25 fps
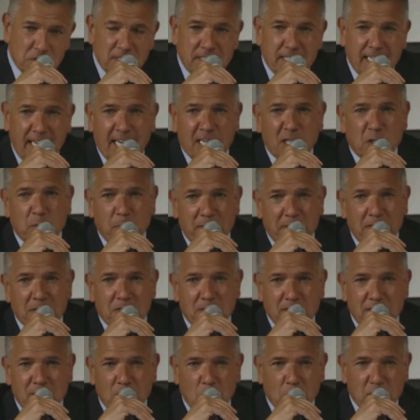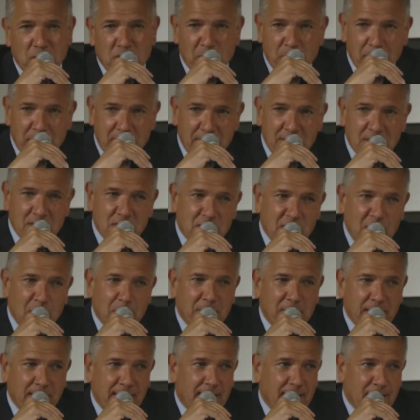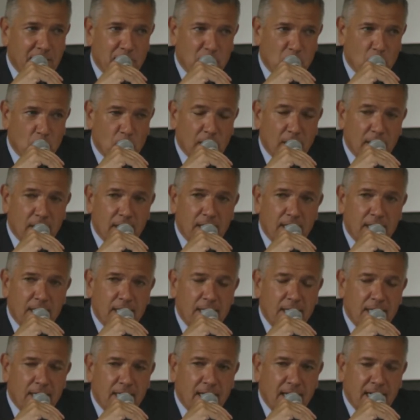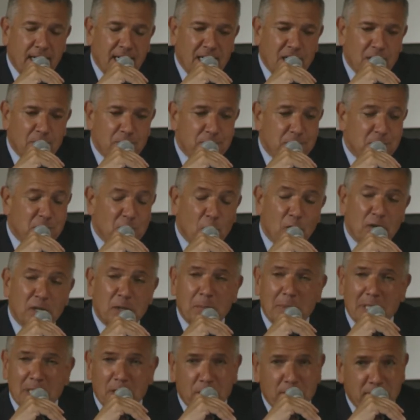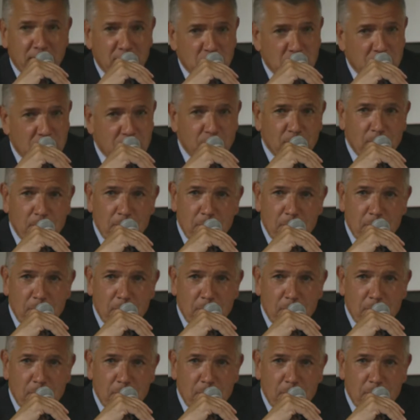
attacked because he told somebody to stop kicking a door. Tony Baloney's